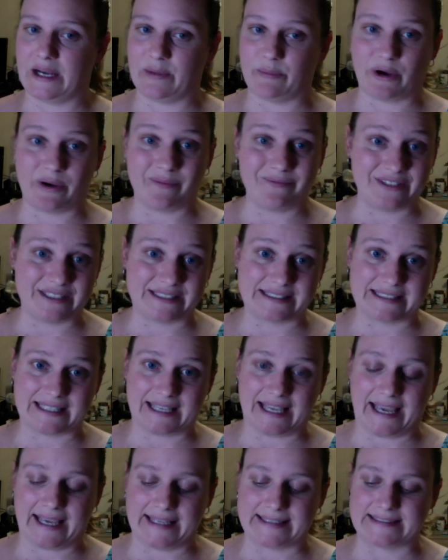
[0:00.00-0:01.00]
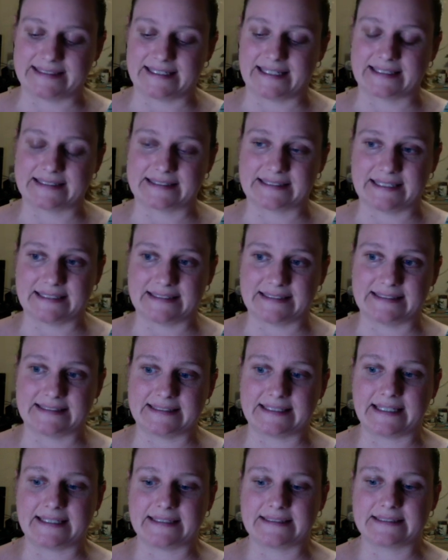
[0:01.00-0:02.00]
Obviously, Haystack
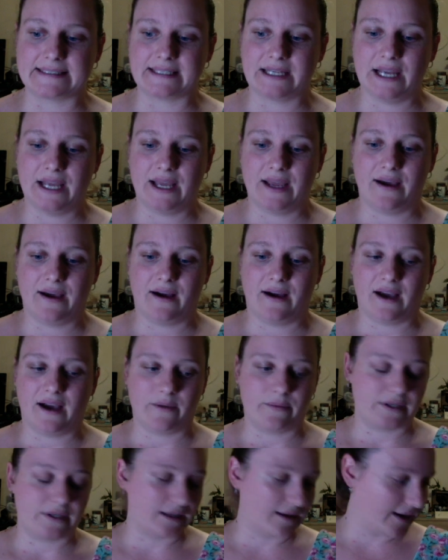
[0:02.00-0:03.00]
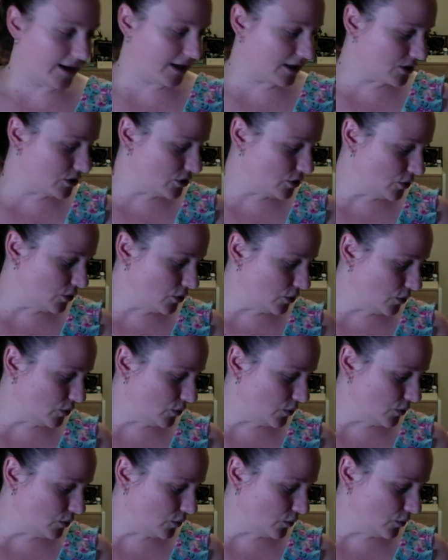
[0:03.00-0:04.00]
Sunset. I would like
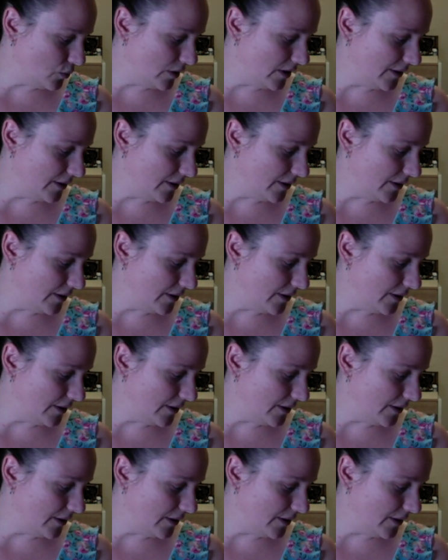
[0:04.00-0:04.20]
to